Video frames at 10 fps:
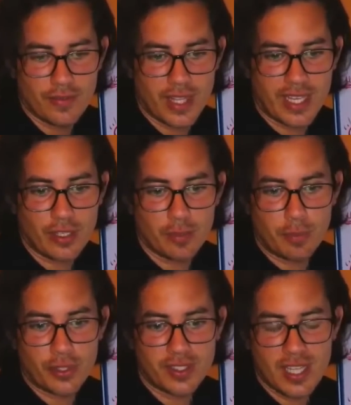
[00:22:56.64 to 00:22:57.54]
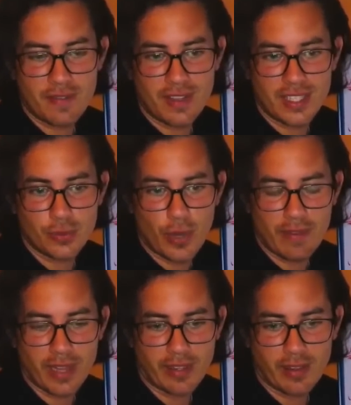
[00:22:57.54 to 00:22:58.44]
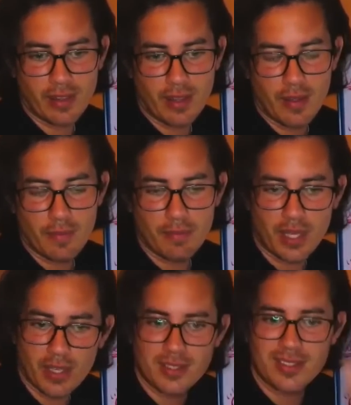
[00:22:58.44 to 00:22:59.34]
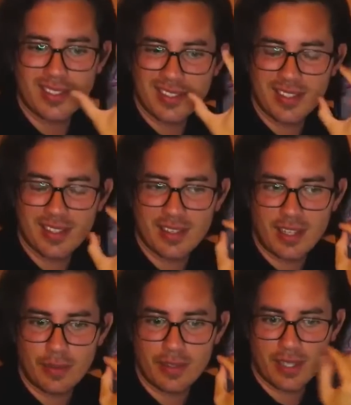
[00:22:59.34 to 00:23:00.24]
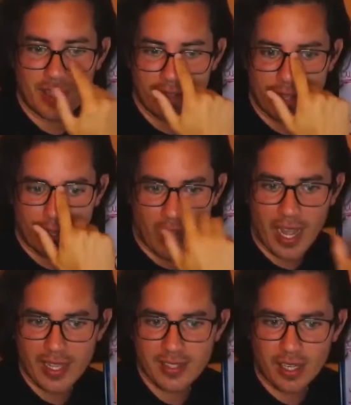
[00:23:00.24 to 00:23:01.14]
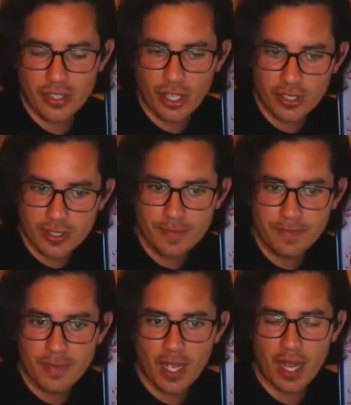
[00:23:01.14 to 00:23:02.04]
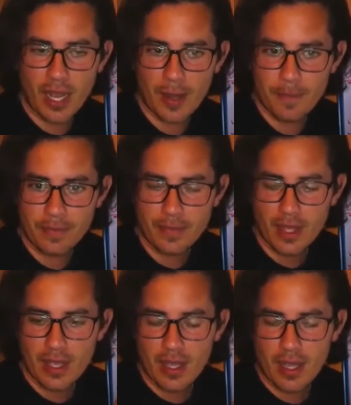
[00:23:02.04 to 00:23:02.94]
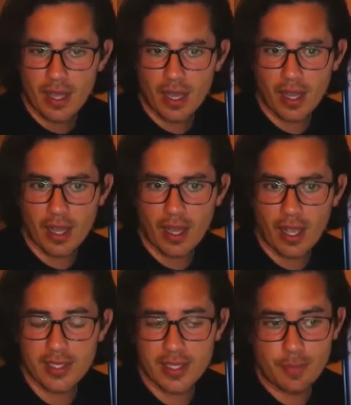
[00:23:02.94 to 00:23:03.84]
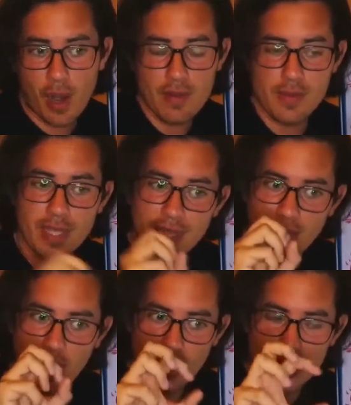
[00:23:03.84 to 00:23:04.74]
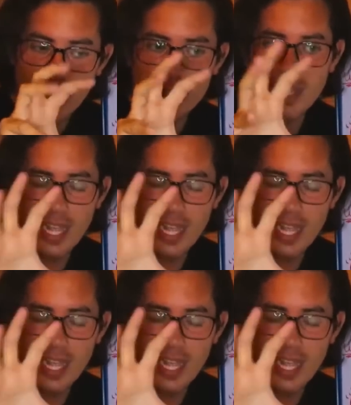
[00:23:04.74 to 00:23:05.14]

They cannot perceive this wavelength because their eyes are not has a problem that are not